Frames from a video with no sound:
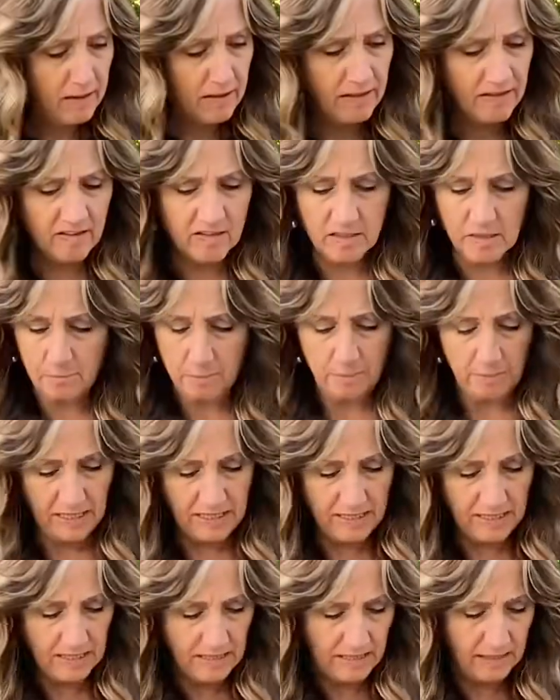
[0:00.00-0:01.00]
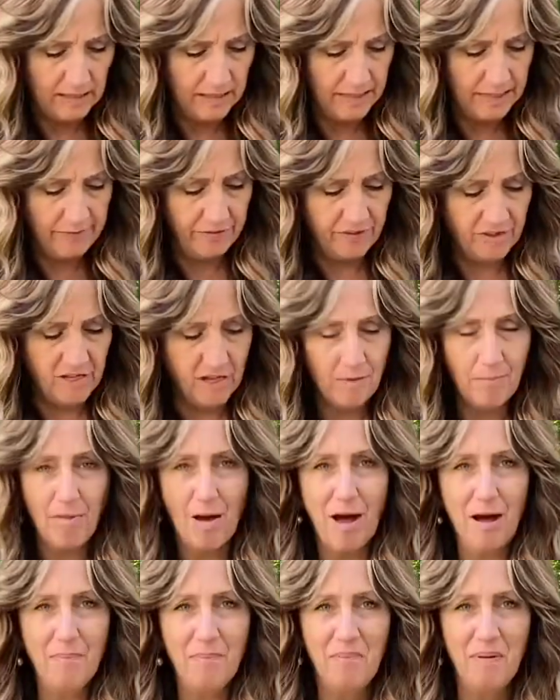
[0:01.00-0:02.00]
these spiky leaves come
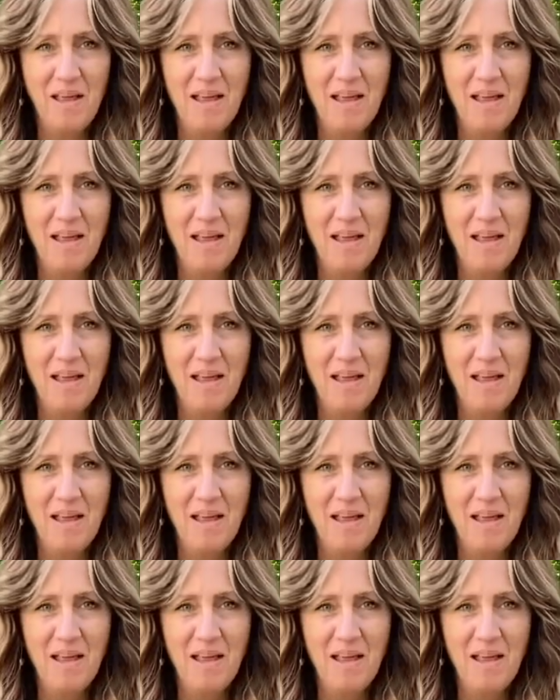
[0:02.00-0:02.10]
up,